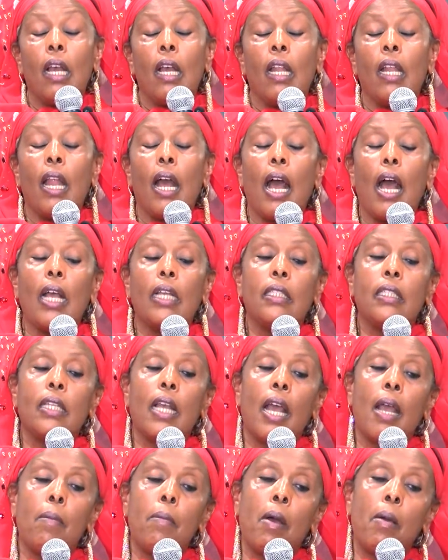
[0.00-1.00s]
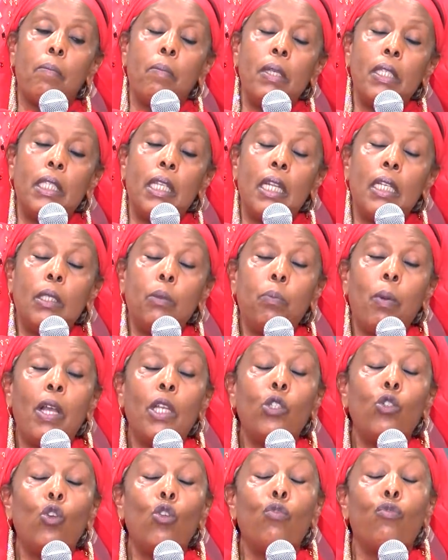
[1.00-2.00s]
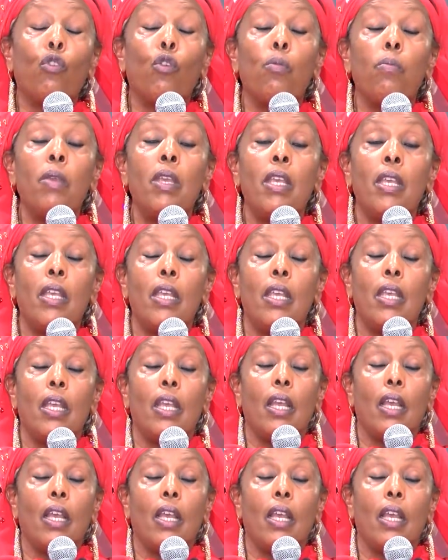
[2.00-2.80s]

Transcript: Now, as I am a business person, for me,